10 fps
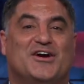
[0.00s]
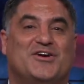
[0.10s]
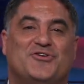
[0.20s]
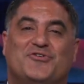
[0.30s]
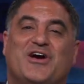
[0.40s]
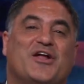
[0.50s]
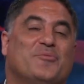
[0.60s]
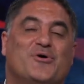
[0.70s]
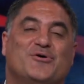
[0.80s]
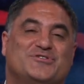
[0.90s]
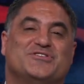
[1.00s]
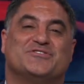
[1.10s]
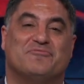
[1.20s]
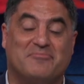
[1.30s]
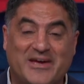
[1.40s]
You've got
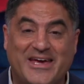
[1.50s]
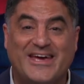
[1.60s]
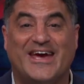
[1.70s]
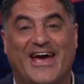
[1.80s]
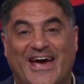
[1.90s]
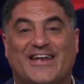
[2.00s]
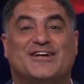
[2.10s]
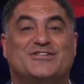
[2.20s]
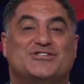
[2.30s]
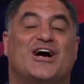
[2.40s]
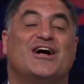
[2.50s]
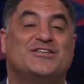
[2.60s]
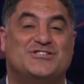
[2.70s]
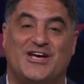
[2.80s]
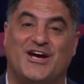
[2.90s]
emojis of me, Anna,
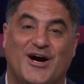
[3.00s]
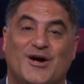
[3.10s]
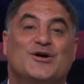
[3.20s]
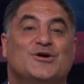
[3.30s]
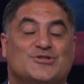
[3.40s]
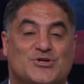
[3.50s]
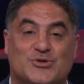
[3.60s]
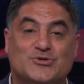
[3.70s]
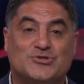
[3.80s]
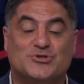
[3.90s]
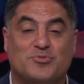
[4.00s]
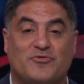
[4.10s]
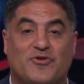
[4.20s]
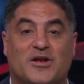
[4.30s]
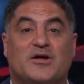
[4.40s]
John, JR. So those are
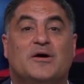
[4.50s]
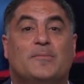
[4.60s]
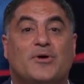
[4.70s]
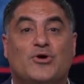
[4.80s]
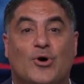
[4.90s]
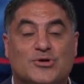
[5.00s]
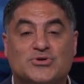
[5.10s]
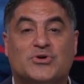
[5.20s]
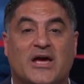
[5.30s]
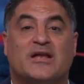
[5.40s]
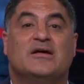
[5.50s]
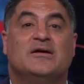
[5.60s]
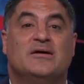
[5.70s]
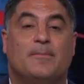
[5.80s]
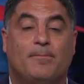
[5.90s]
super fun. But you also get
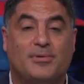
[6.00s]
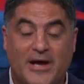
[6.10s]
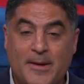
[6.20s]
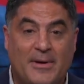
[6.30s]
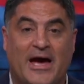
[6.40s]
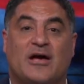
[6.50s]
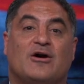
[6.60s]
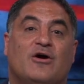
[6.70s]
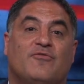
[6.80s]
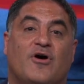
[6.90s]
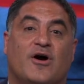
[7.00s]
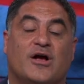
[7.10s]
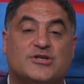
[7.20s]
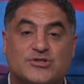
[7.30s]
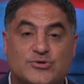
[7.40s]
playback of our
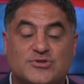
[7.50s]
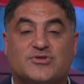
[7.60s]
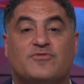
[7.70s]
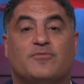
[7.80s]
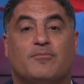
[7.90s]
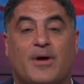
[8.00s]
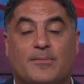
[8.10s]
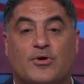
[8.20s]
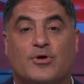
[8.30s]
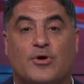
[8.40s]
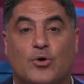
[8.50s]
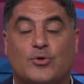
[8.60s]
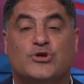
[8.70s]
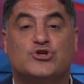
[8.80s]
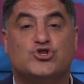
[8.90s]
exclusive member
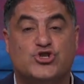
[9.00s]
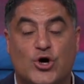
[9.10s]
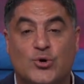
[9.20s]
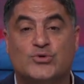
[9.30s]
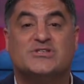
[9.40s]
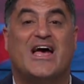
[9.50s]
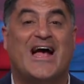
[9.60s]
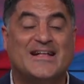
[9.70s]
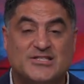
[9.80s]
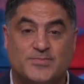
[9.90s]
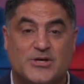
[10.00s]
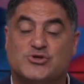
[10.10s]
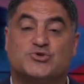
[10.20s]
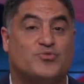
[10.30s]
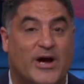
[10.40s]
only shows and
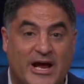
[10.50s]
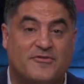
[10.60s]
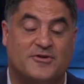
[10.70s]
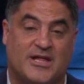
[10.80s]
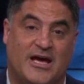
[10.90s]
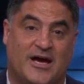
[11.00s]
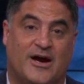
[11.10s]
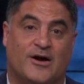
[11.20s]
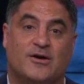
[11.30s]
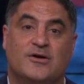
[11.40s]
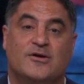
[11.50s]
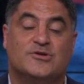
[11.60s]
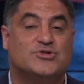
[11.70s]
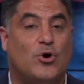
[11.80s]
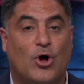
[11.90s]
specials right after they air.
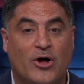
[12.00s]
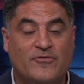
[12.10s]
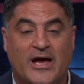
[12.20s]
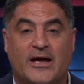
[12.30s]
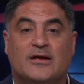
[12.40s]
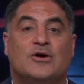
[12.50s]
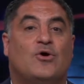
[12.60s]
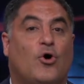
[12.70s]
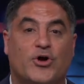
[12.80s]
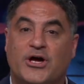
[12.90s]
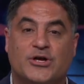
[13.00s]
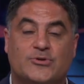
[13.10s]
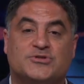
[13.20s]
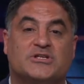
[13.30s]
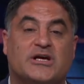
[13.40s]
So all of that, all you gotta
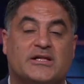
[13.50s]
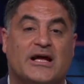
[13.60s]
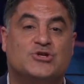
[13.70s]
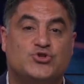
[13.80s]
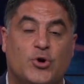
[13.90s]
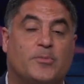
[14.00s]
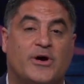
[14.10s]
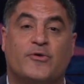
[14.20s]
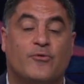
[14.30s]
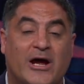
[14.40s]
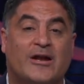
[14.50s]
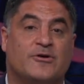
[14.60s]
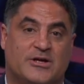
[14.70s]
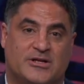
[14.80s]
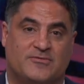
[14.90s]
do is click that join button right
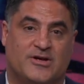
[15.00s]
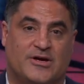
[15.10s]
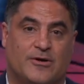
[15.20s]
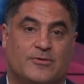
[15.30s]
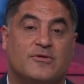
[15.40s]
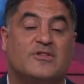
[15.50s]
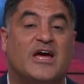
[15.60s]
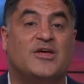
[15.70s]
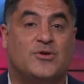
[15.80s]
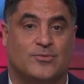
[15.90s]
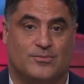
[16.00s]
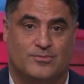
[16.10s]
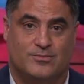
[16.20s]
underneath the video. Thank you.